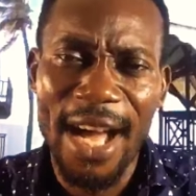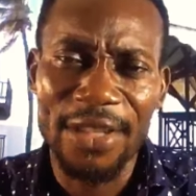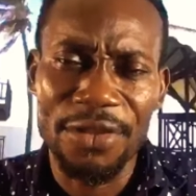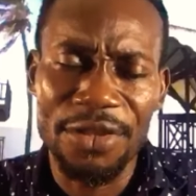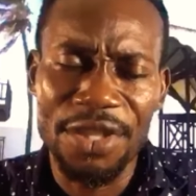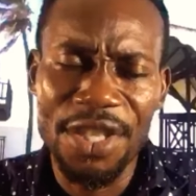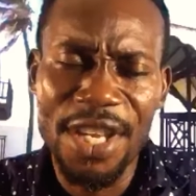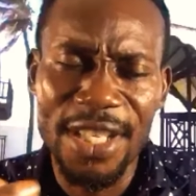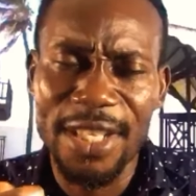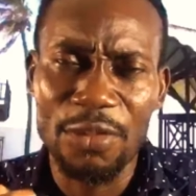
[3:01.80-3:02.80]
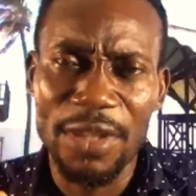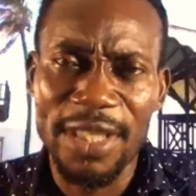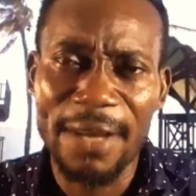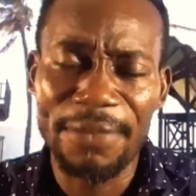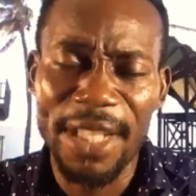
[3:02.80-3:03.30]
associate it with
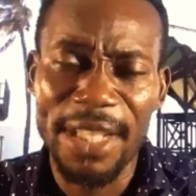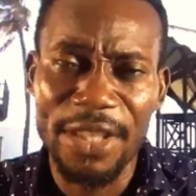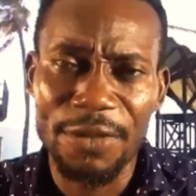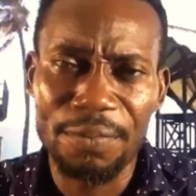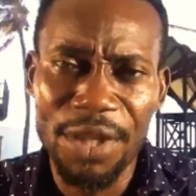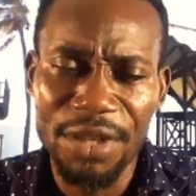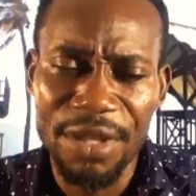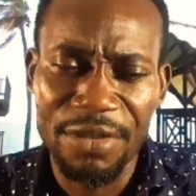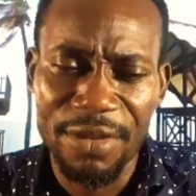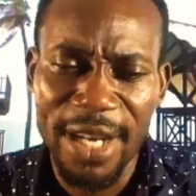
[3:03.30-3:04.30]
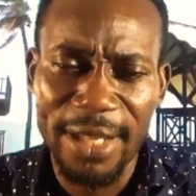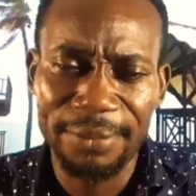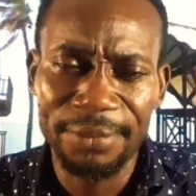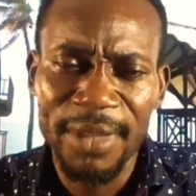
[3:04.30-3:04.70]
something in the spirit realm.